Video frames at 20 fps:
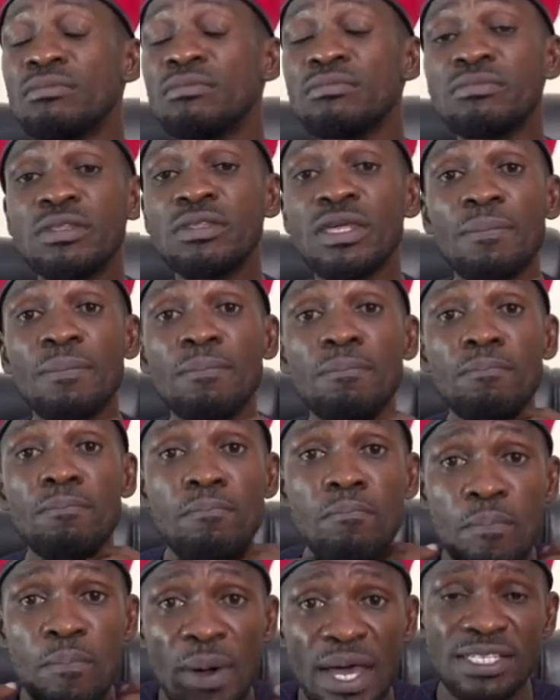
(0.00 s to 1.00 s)
the
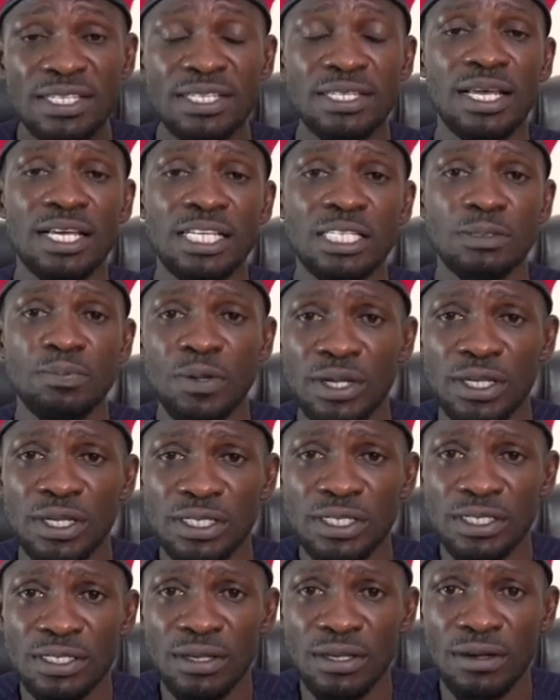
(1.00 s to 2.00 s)
best
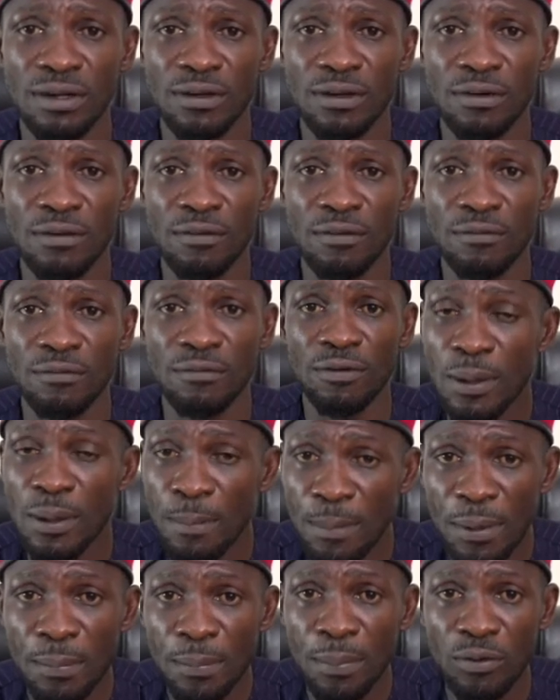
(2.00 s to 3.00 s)
experience for the
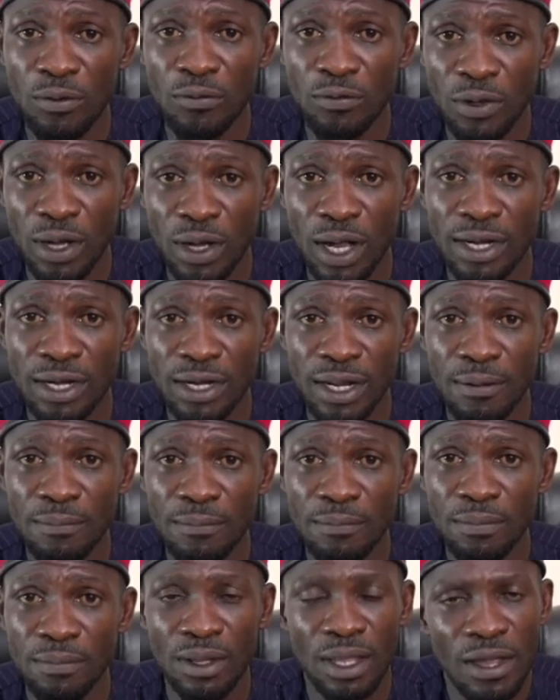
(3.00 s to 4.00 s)
people of Uganda
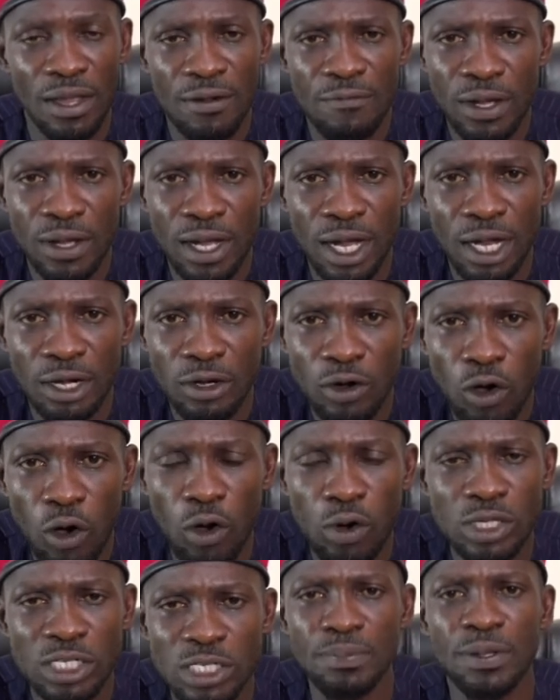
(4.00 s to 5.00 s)
if we can
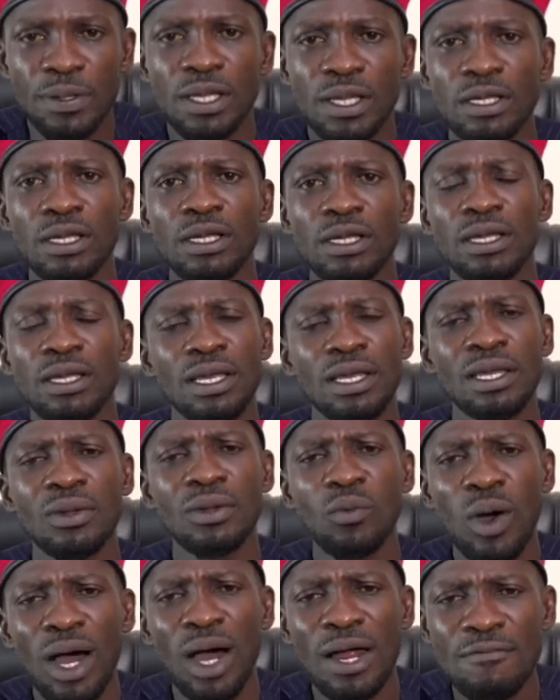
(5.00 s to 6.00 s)
all speak in
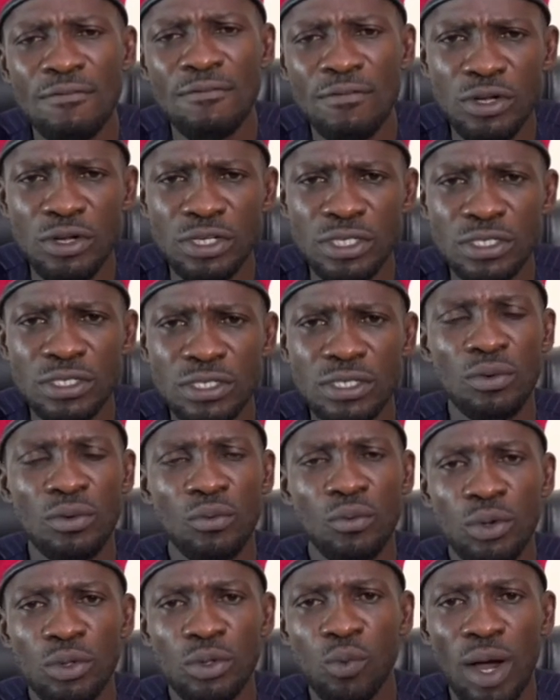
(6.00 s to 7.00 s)
one voice,
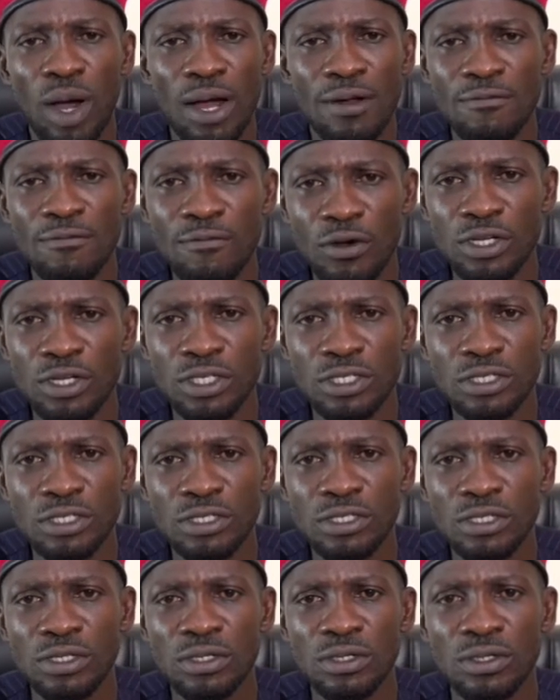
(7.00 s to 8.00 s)
with one voice.
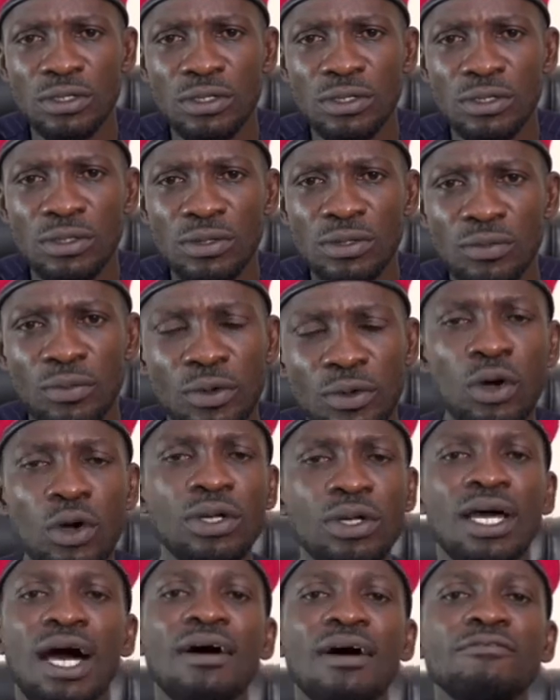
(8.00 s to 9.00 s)
We
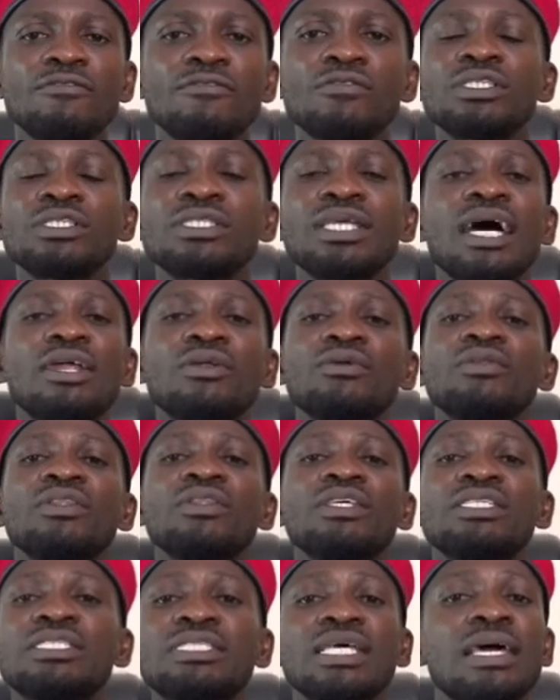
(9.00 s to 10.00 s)
don't have to stand on the
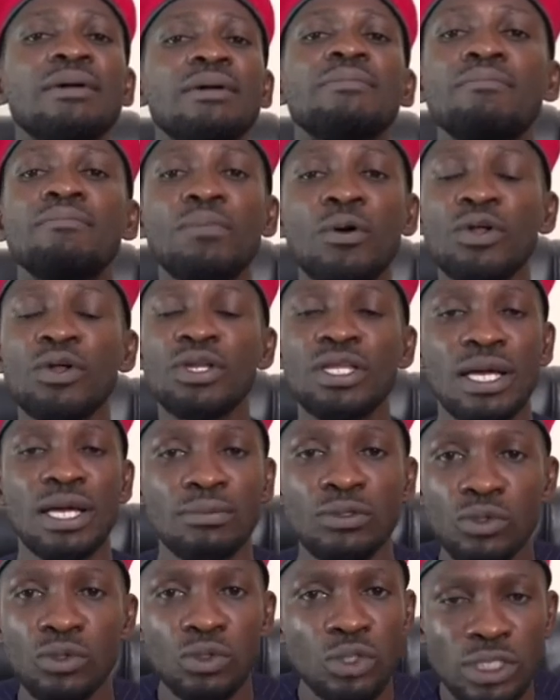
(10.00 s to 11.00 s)
same podium
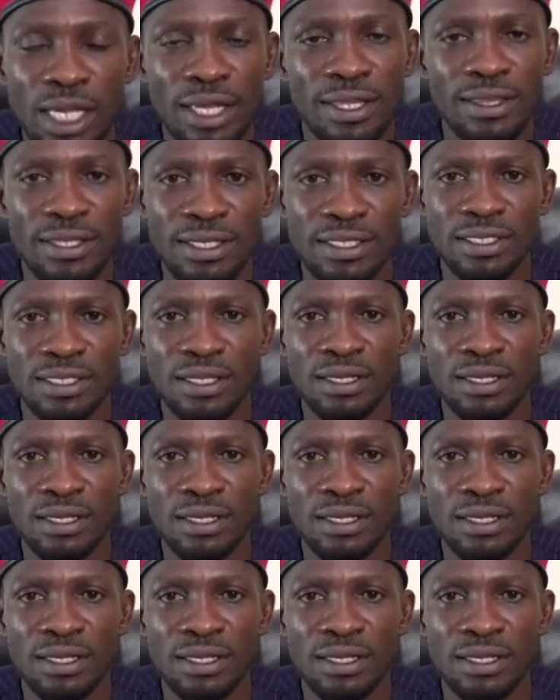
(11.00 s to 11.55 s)
to say this,